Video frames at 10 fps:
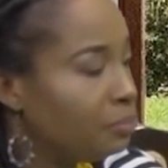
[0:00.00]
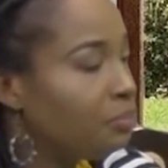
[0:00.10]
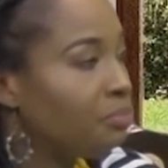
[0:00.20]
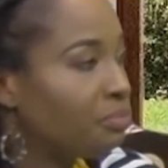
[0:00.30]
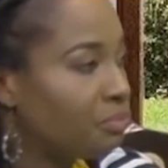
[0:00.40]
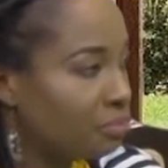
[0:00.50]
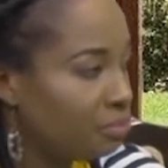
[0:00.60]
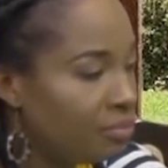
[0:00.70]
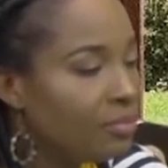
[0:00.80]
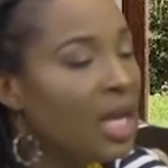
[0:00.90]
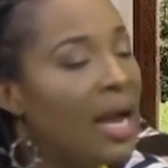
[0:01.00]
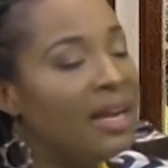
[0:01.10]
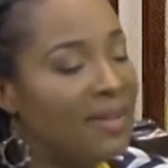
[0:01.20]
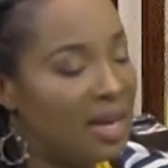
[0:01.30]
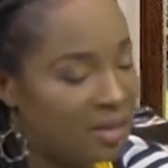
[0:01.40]
Did you say an evangelist in an
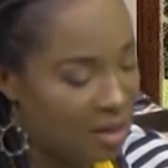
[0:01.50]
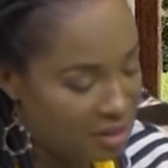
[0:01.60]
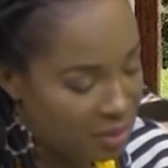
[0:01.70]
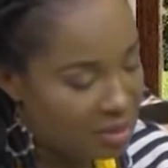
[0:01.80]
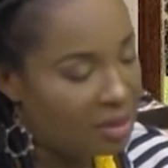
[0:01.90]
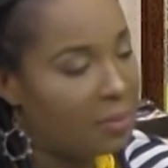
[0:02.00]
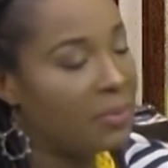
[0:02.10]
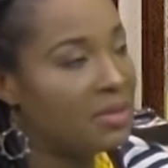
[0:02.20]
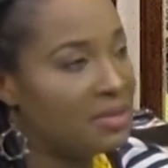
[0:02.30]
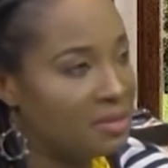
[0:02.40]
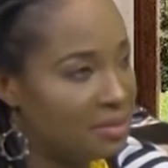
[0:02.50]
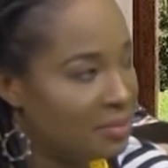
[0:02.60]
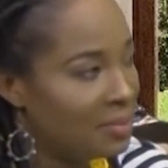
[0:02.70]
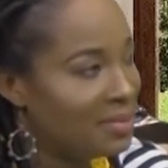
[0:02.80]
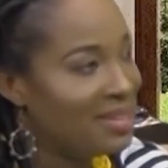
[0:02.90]
prison? An evangelist was in the prison. Come
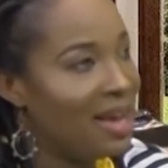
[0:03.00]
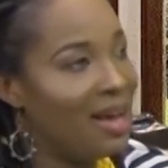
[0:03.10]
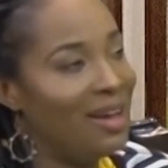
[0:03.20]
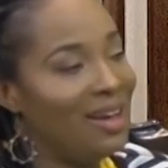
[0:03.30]
on, sister.